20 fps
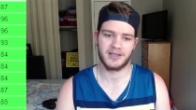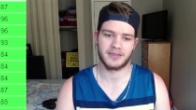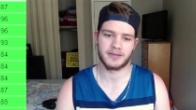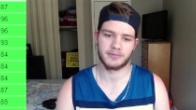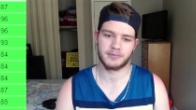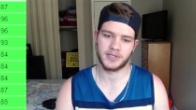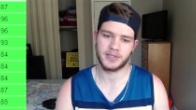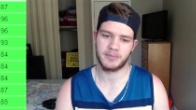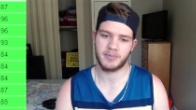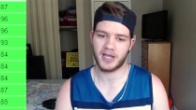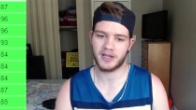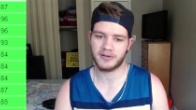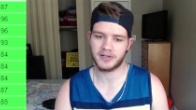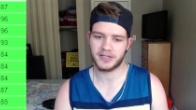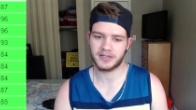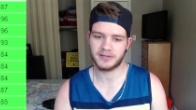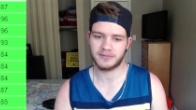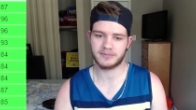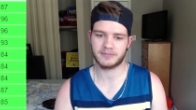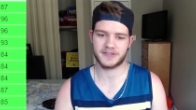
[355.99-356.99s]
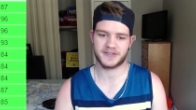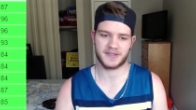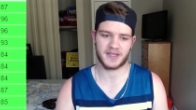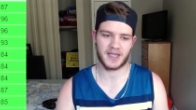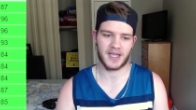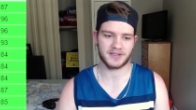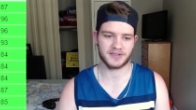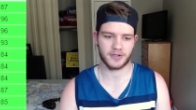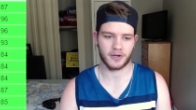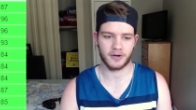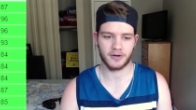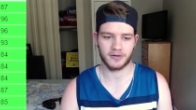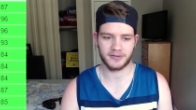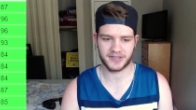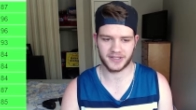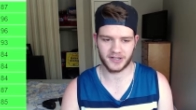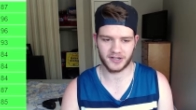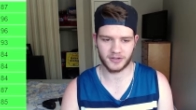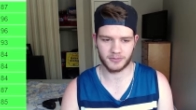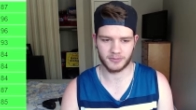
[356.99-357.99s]
The rebounding stats aren't
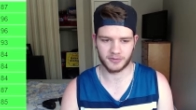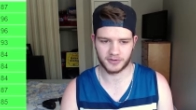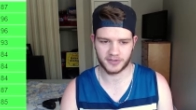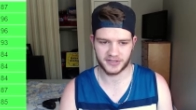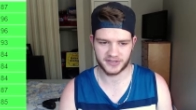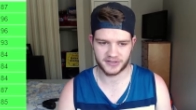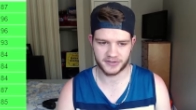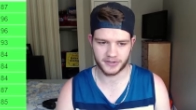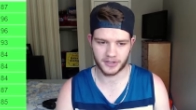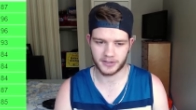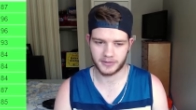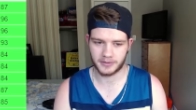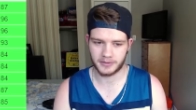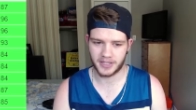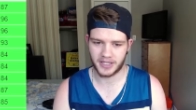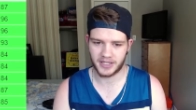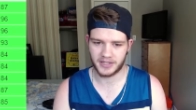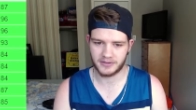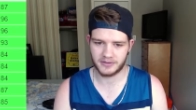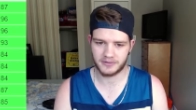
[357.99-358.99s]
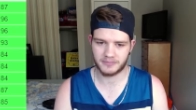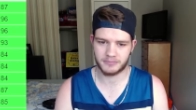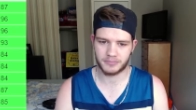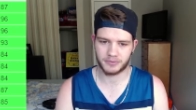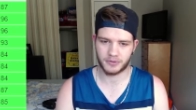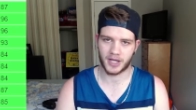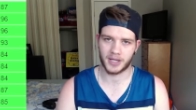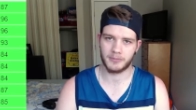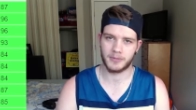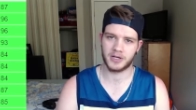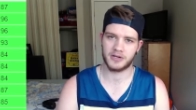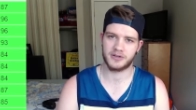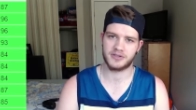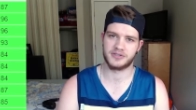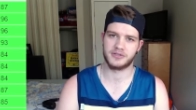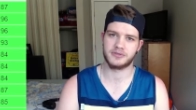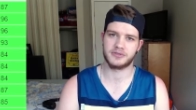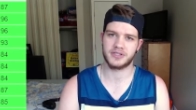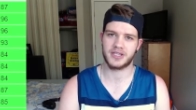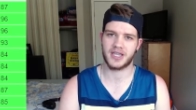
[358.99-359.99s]
terrible because shot creator primaries
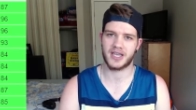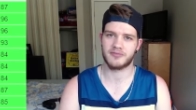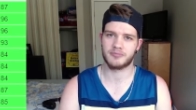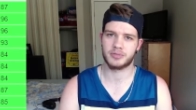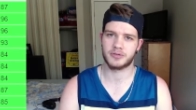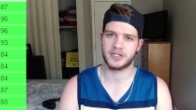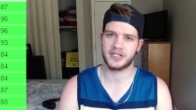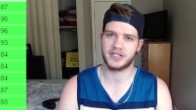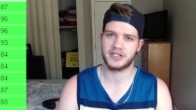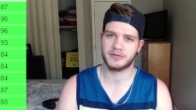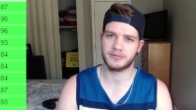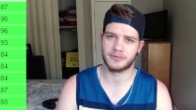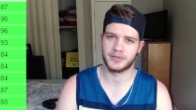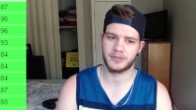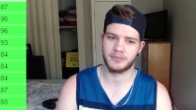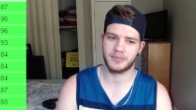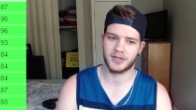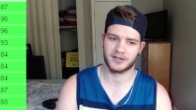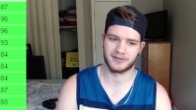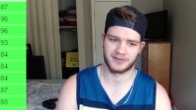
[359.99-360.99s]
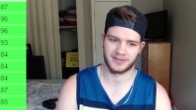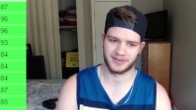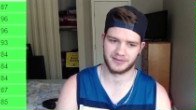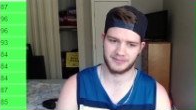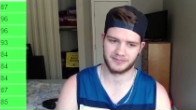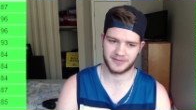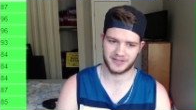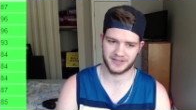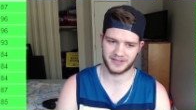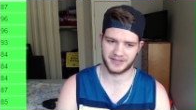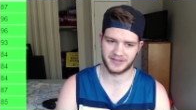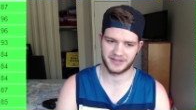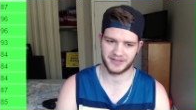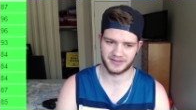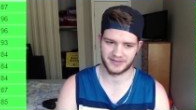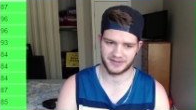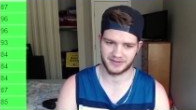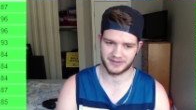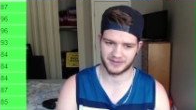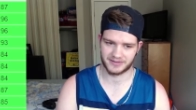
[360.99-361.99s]
usually have pretty good rebounding
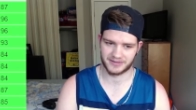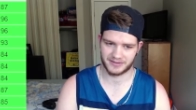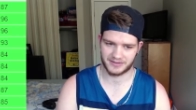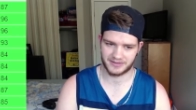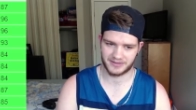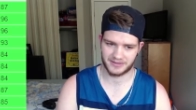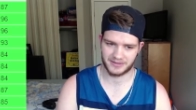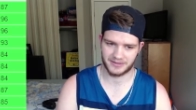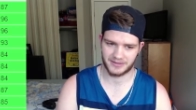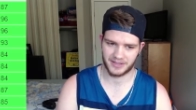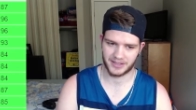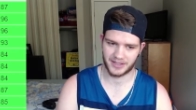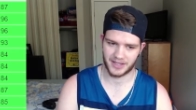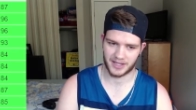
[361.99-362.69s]
statistics and